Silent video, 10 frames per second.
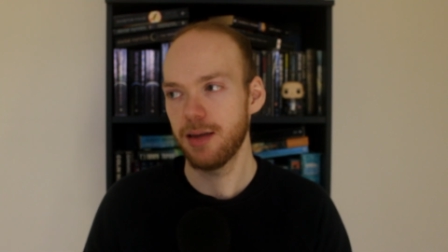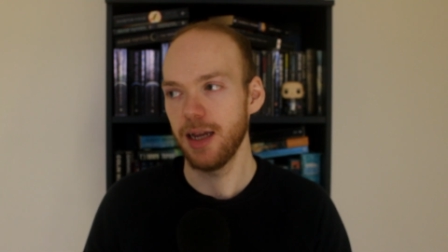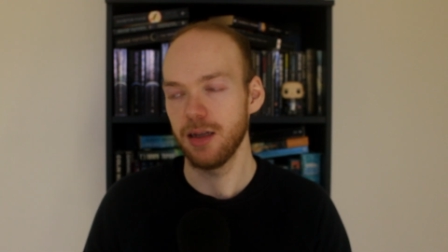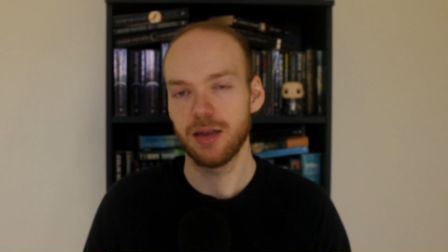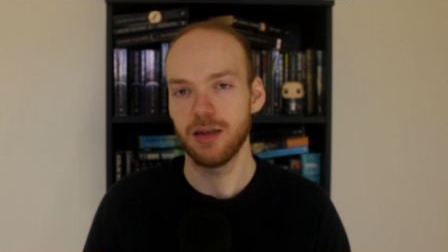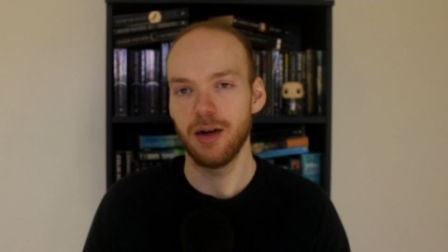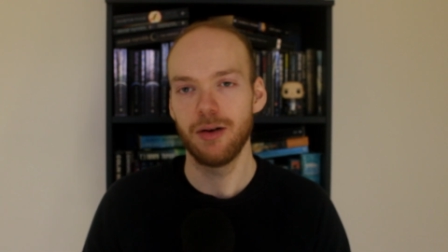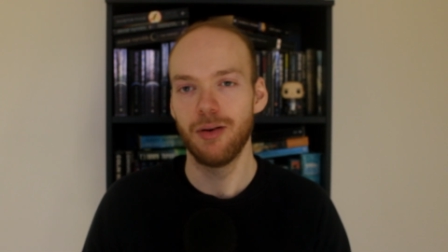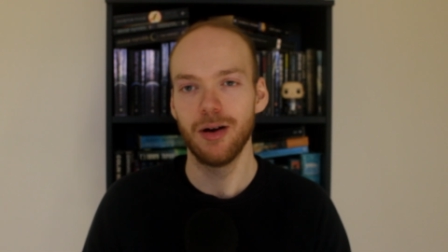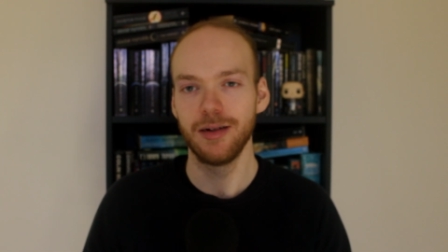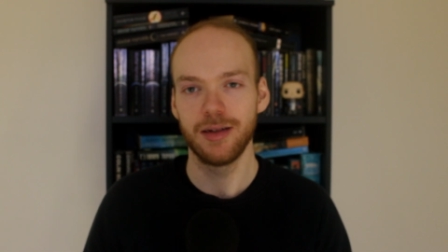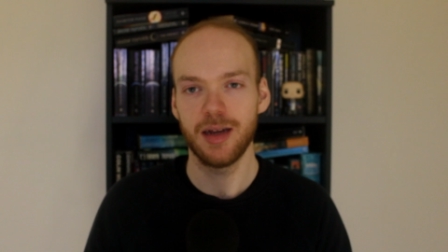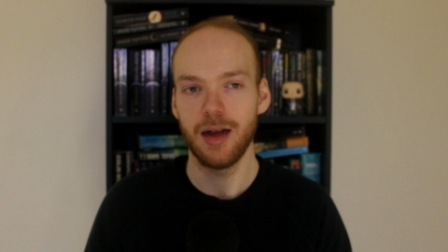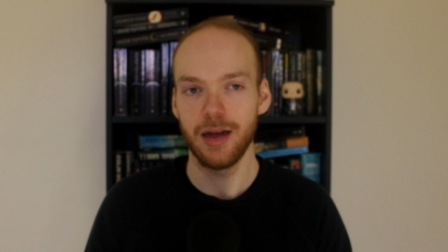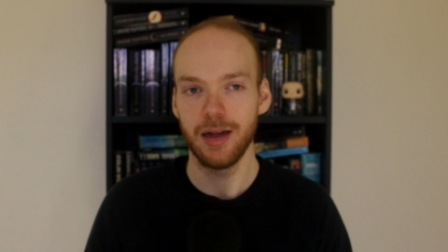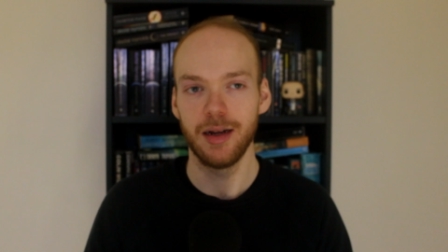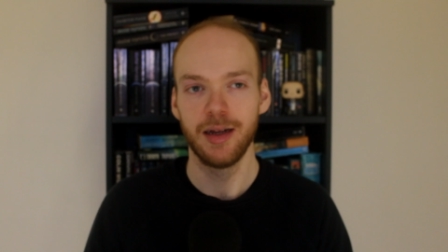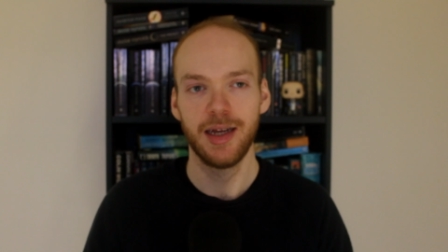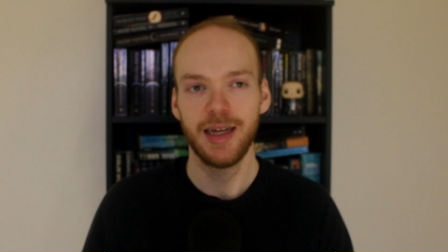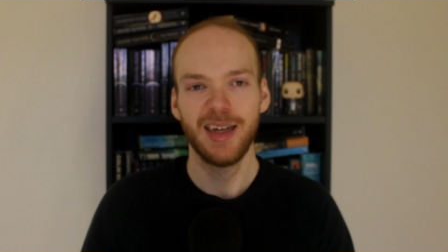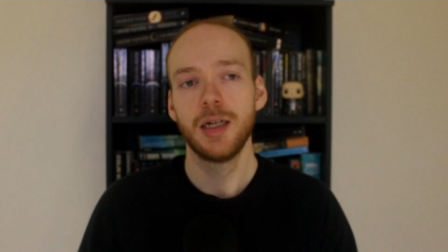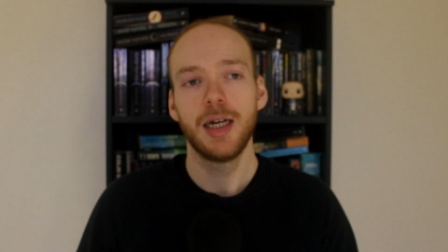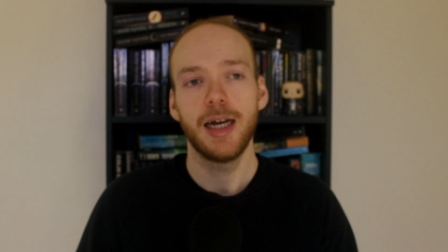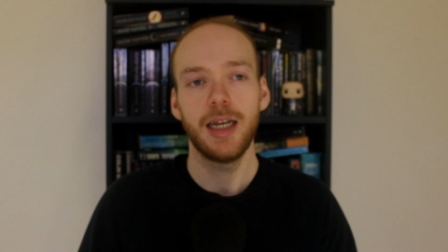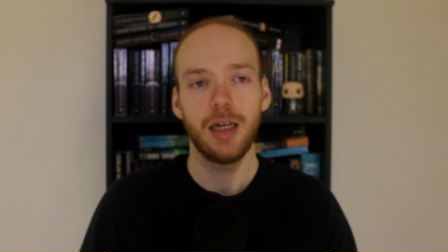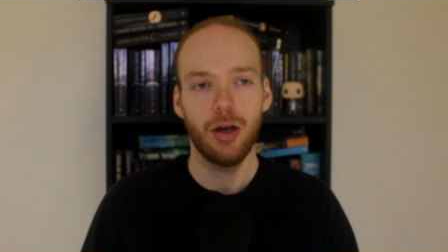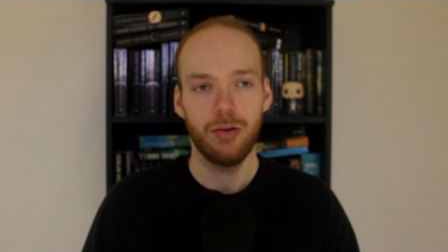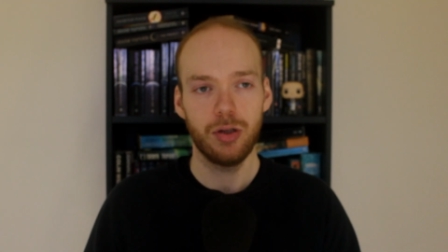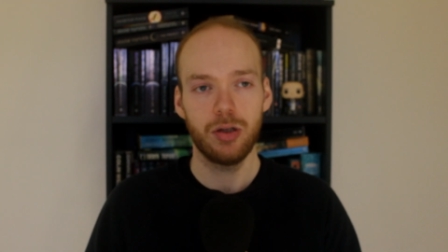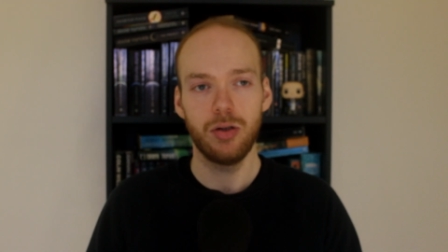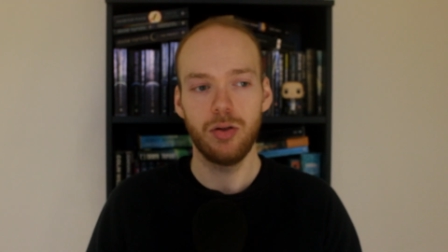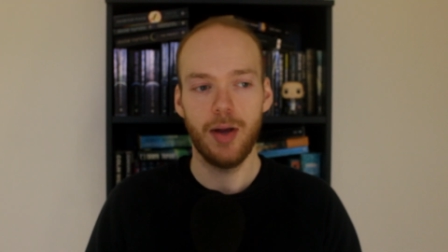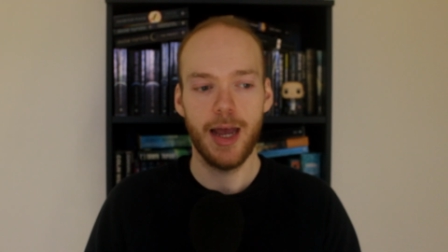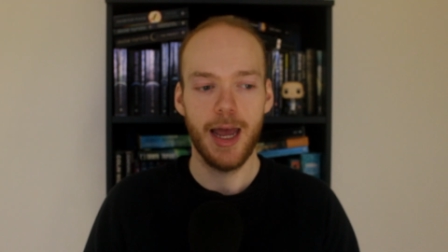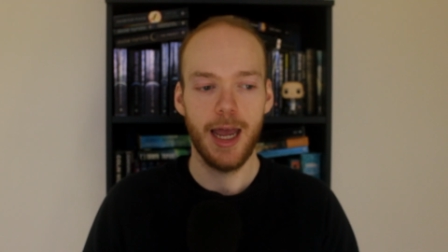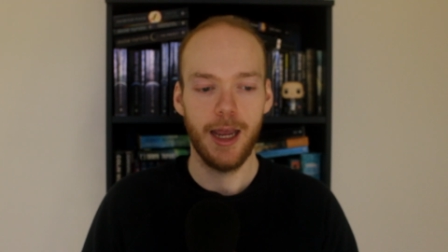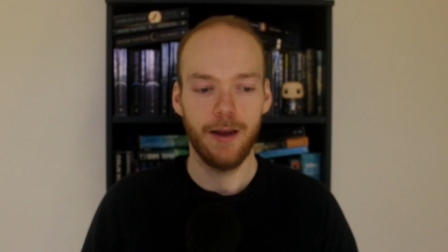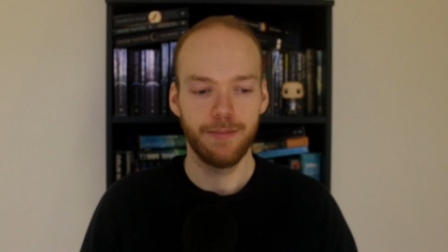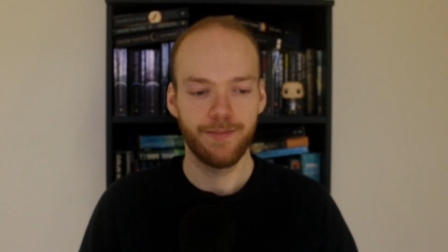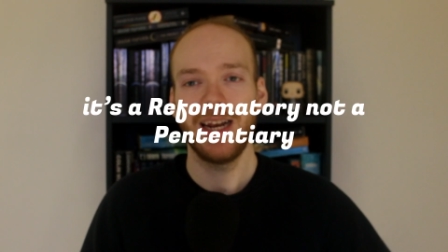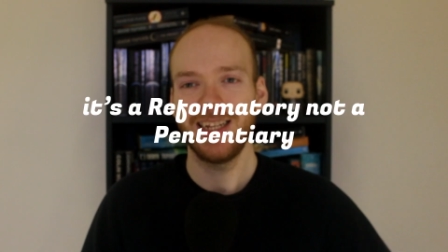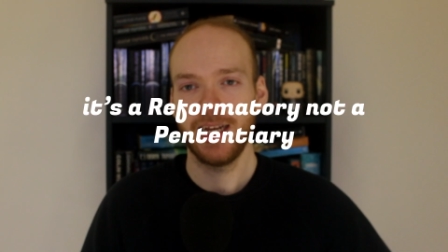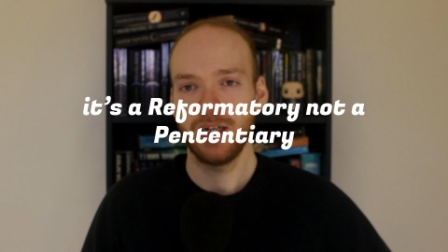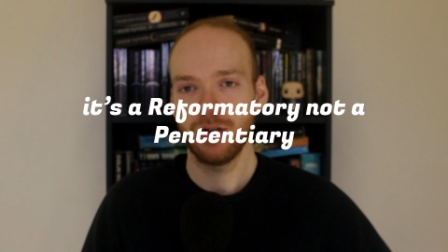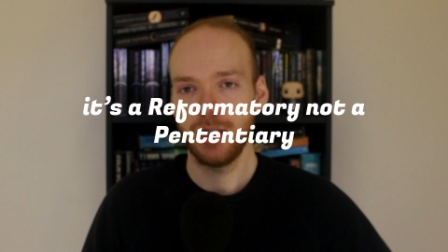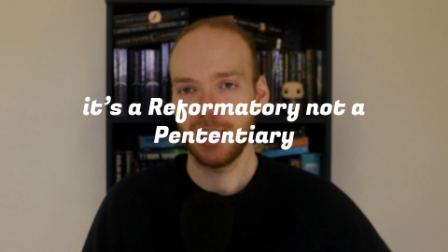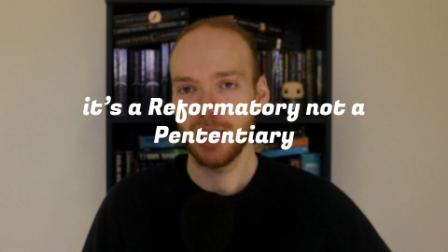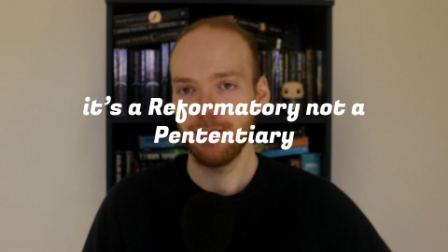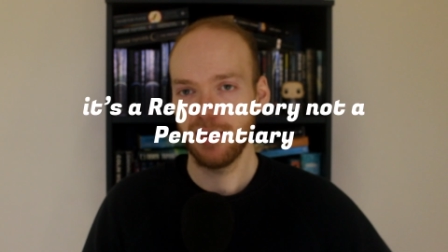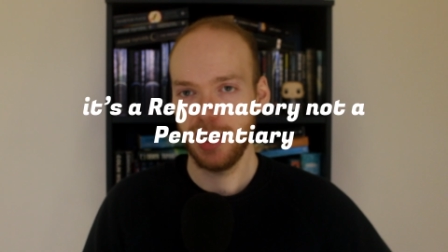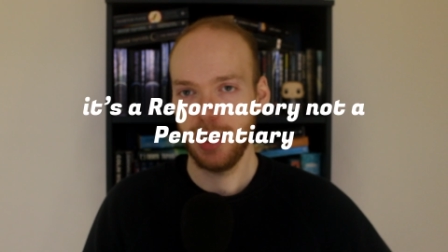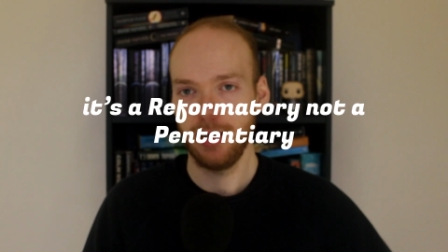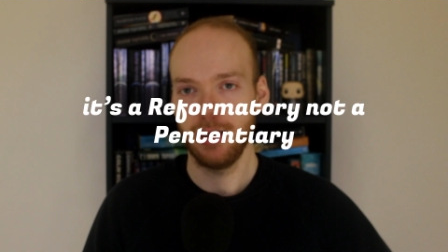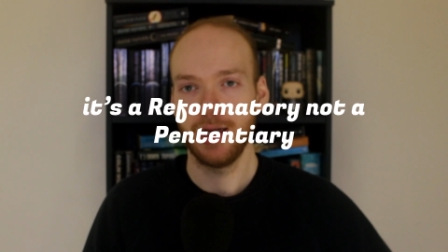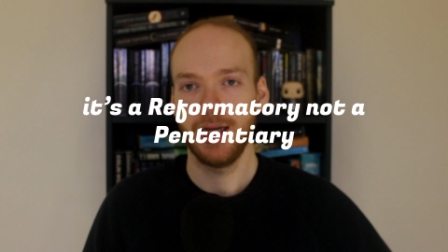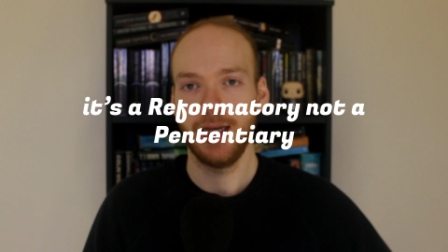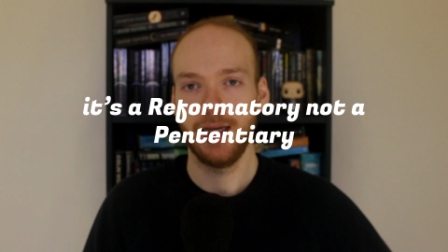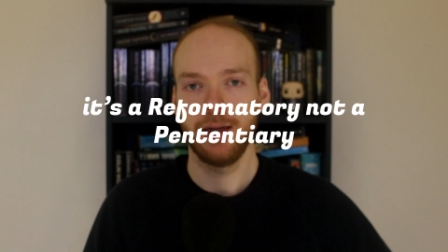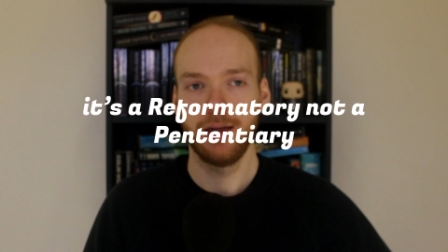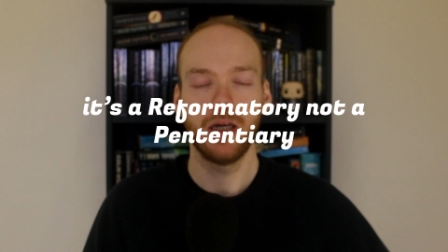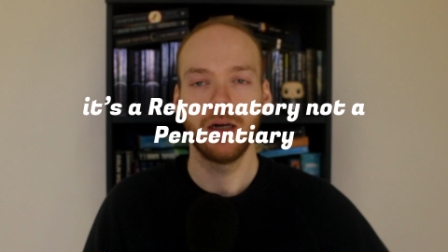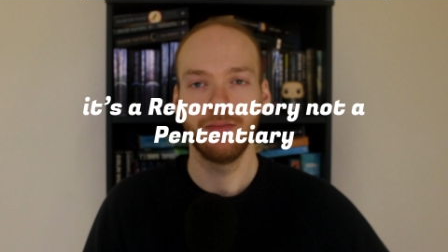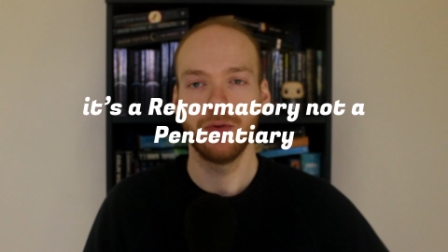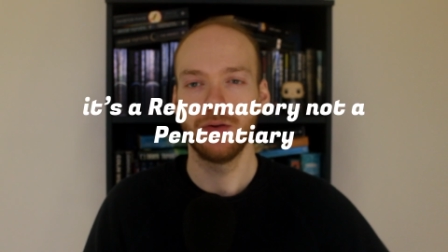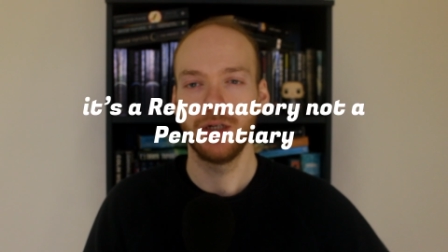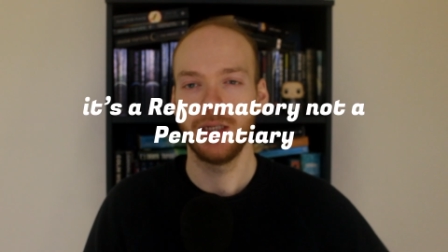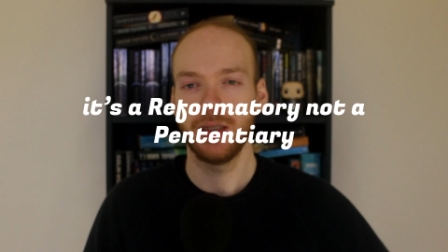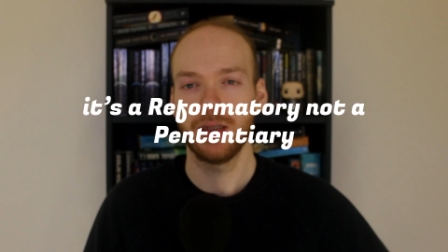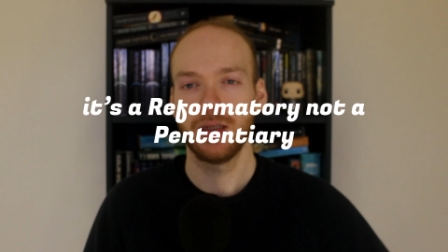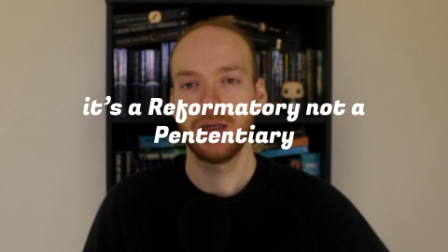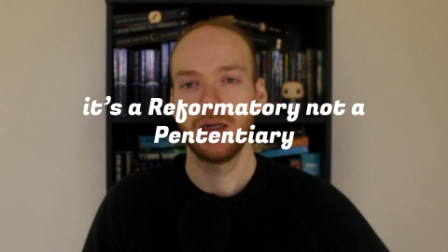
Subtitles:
takes a wrong turn, and he goes to a penitentiary type thing, a young boys